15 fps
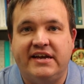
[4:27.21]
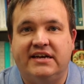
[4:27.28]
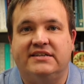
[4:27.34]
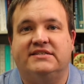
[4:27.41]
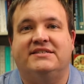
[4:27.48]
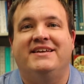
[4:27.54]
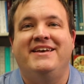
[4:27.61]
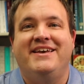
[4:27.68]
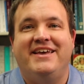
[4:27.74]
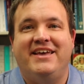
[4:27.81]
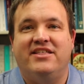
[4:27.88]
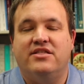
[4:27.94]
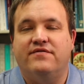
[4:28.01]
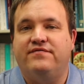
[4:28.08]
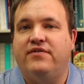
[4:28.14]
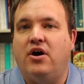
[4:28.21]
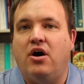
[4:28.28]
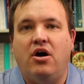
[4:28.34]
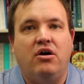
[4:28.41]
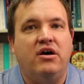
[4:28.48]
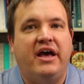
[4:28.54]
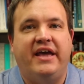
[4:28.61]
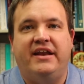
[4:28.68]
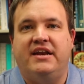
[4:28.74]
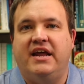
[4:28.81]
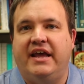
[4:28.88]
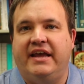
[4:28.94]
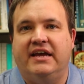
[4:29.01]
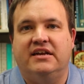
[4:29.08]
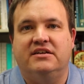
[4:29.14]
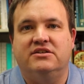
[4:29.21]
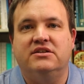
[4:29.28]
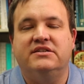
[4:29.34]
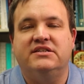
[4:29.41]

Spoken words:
us in the fall and